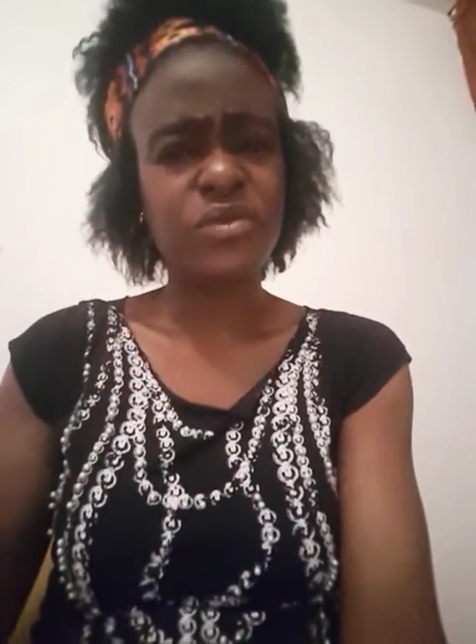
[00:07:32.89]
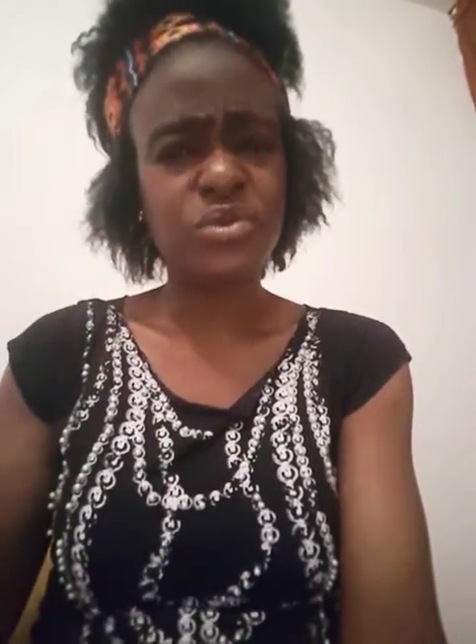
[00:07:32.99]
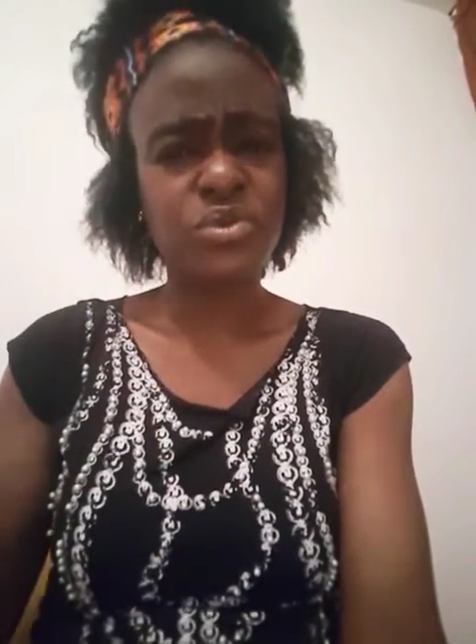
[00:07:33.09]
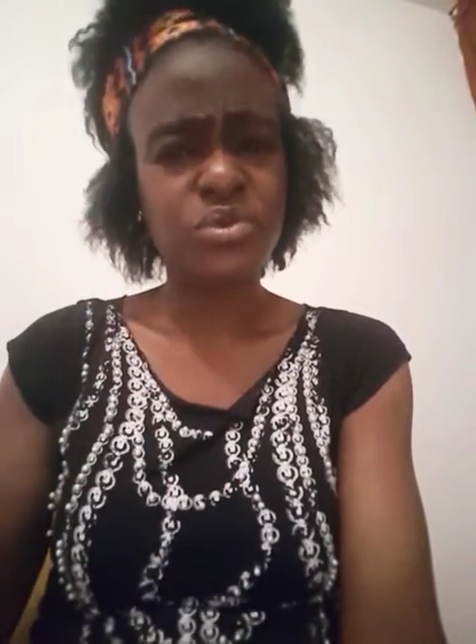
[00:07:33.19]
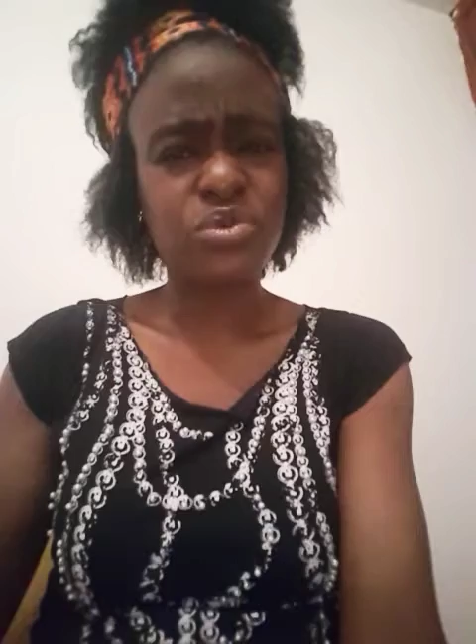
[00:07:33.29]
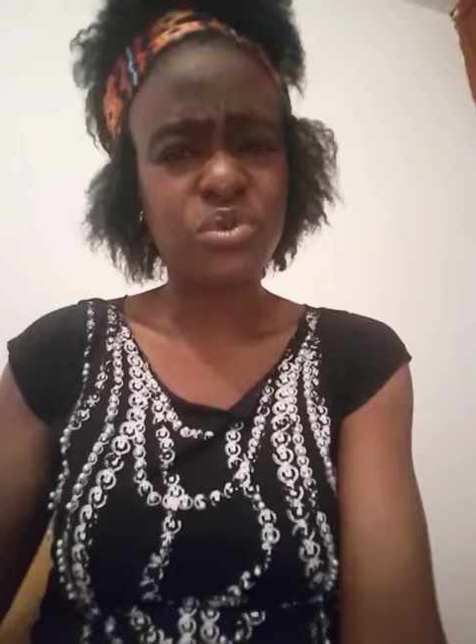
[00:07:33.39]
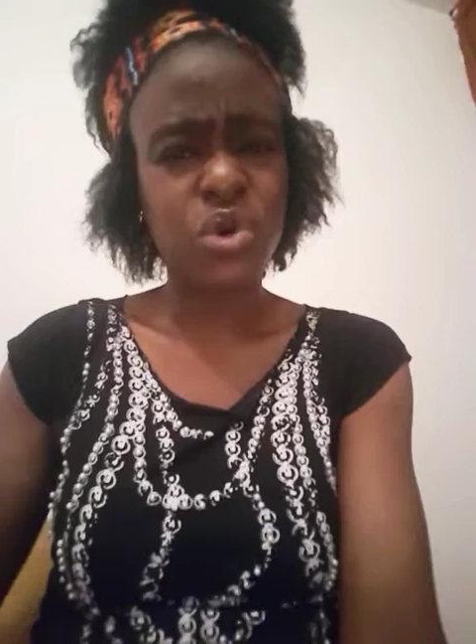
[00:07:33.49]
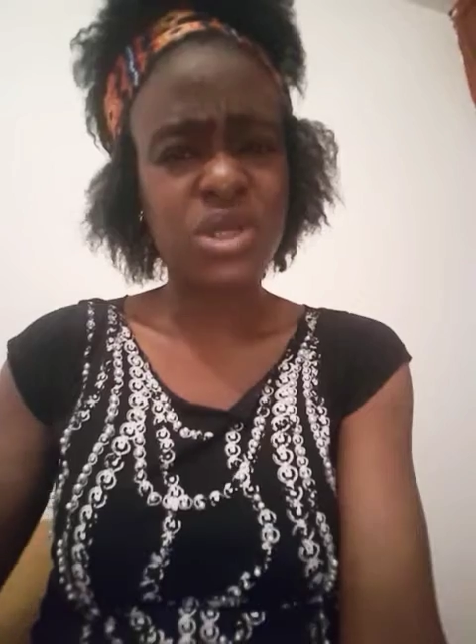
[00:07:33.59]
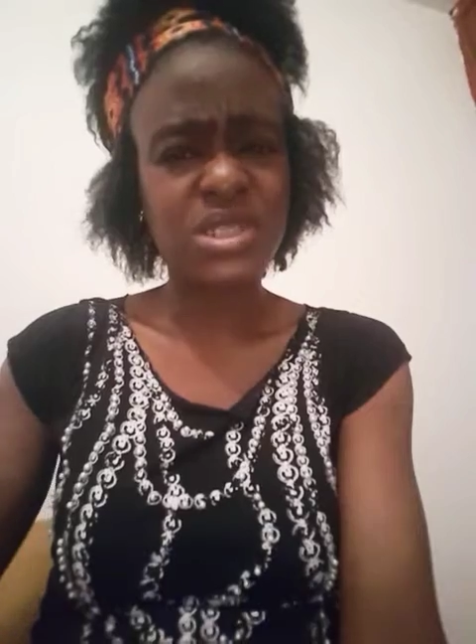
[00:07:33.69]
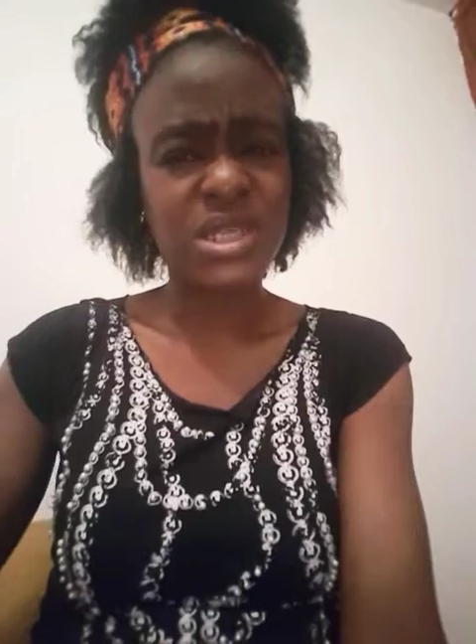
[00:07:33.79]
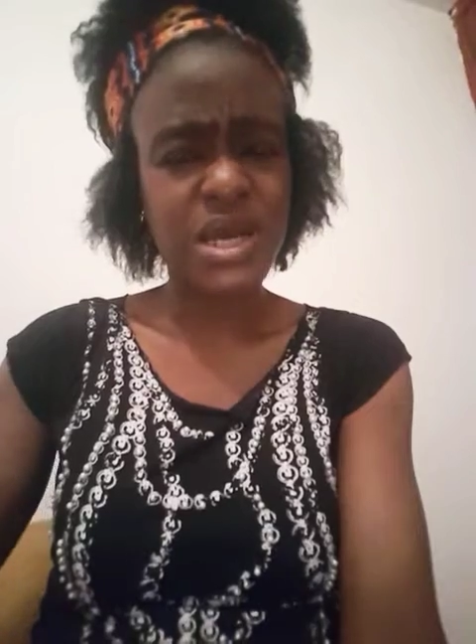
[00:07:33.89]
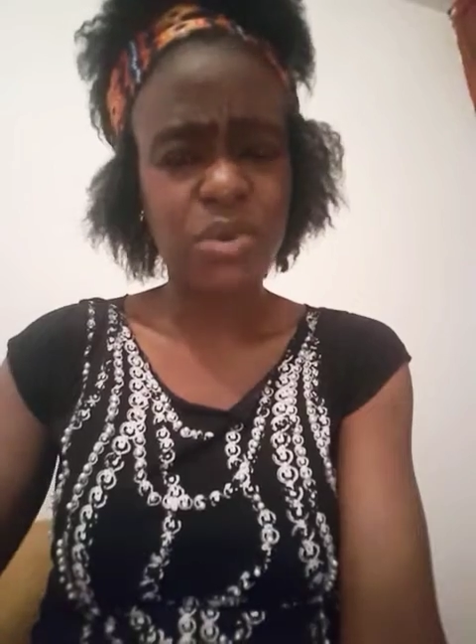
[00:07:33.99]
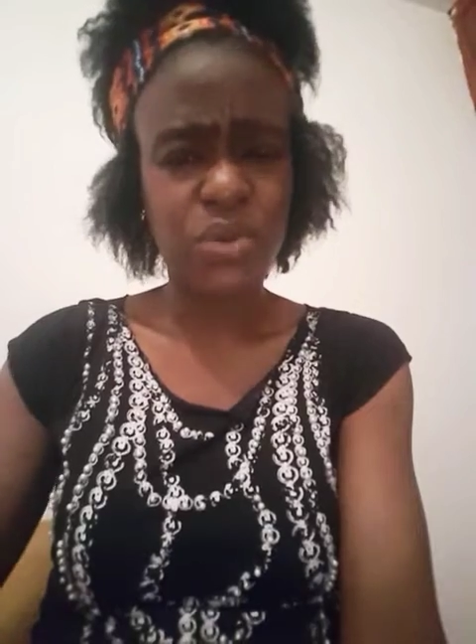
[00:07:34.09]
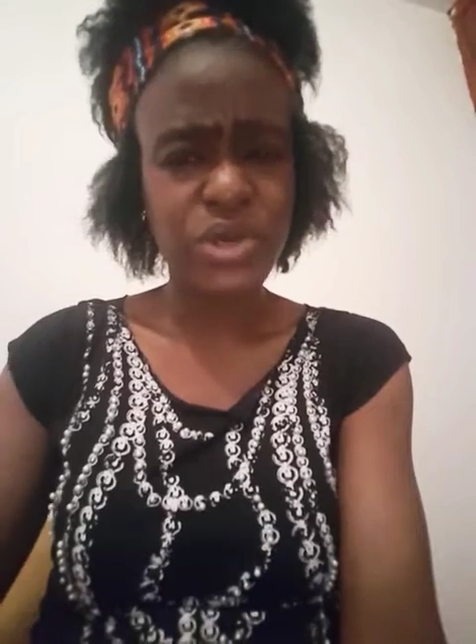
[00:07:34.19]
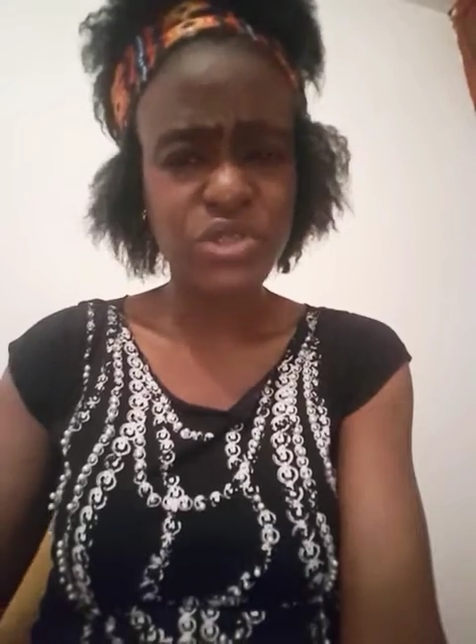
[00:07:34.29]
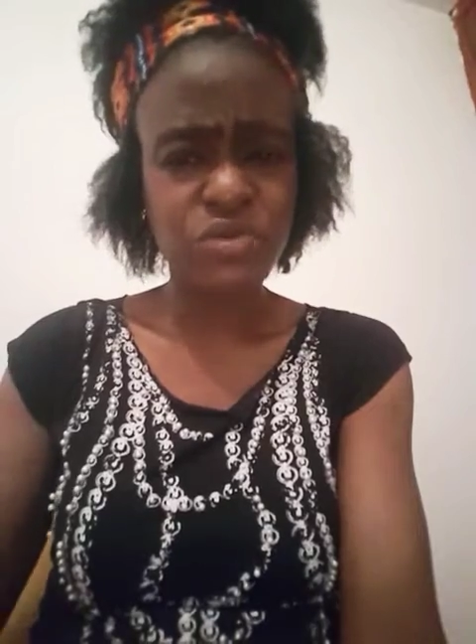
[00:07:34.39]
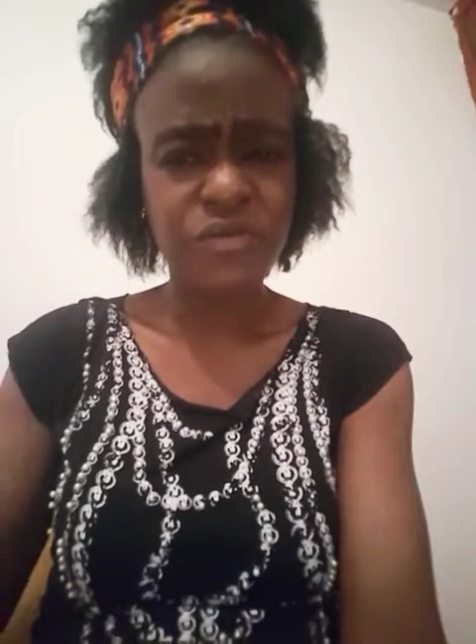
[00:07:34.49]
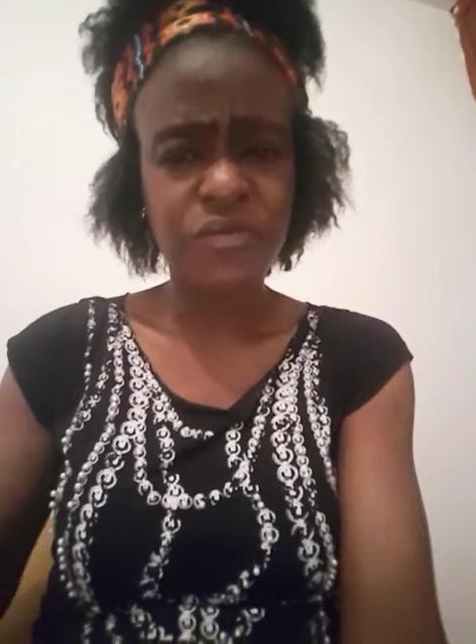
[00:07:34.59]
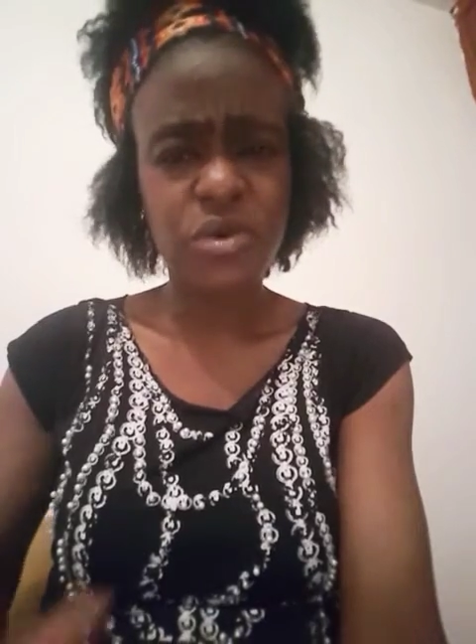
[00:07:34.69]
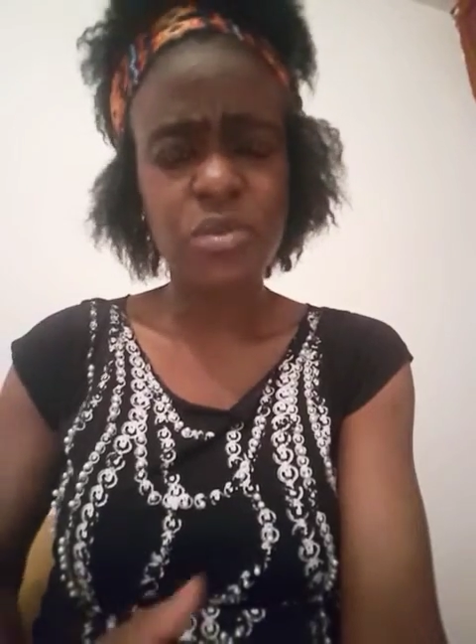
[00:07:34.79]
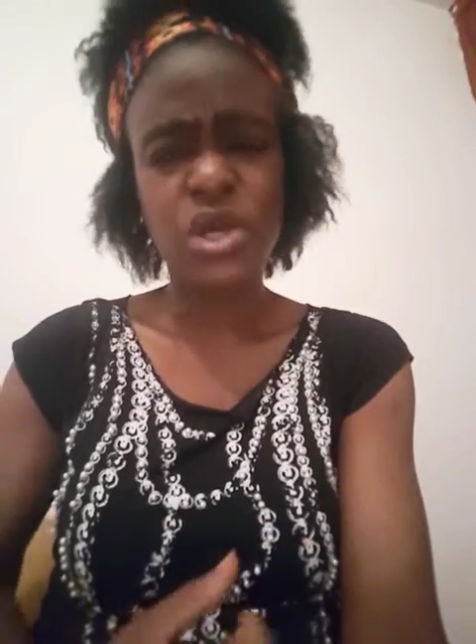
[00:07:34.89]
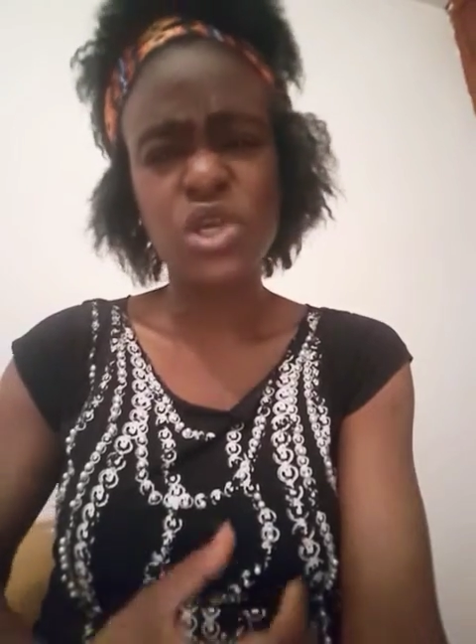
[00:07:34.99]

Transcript: you God liberates you from,